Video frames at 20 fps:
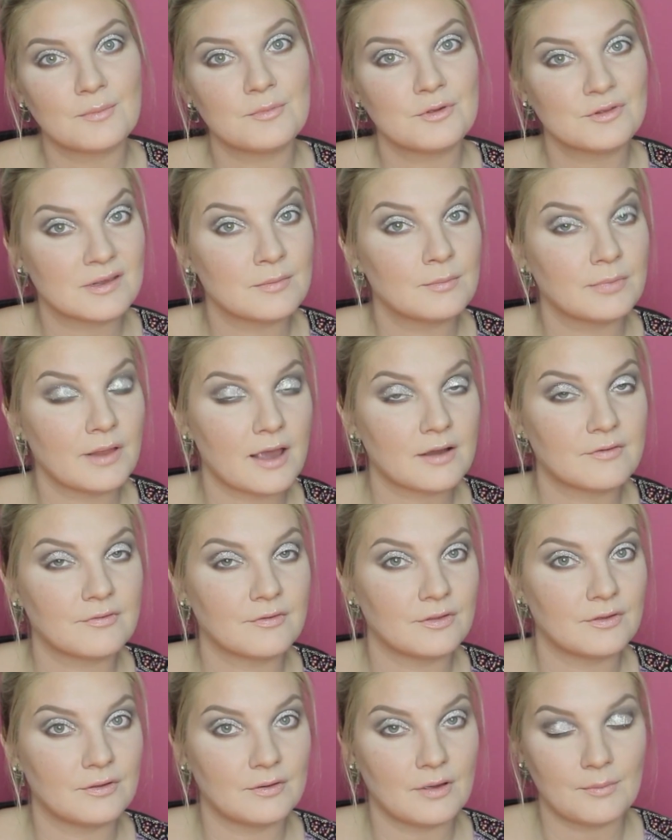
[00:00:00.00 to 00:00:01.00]
I'm using black for
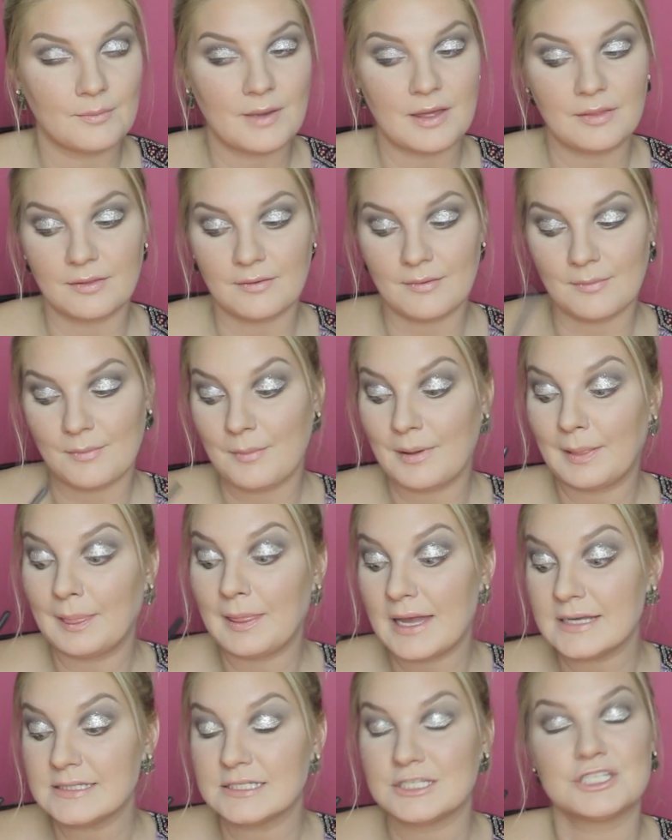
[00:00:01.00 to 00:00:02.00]
the, I'm on my
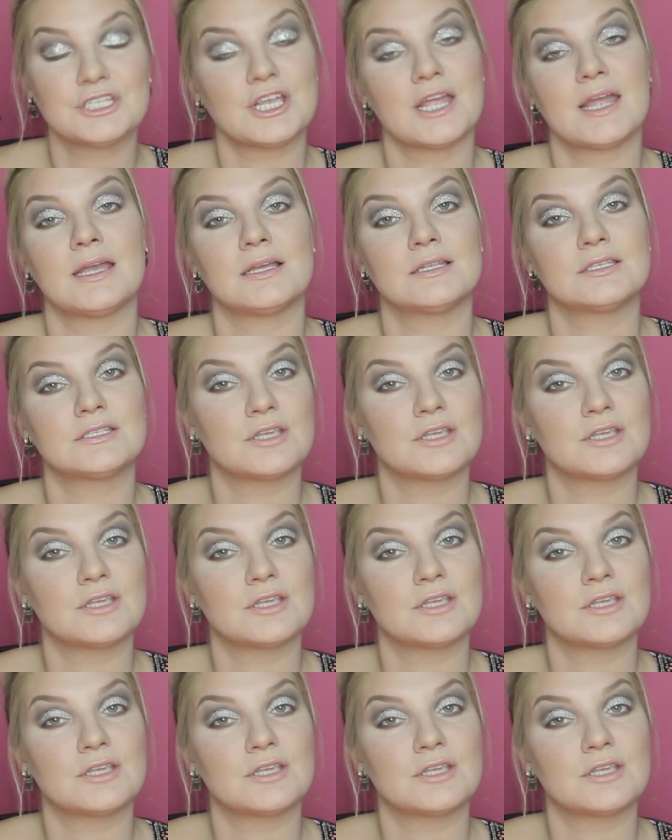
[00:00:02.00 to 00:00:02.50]
last shade,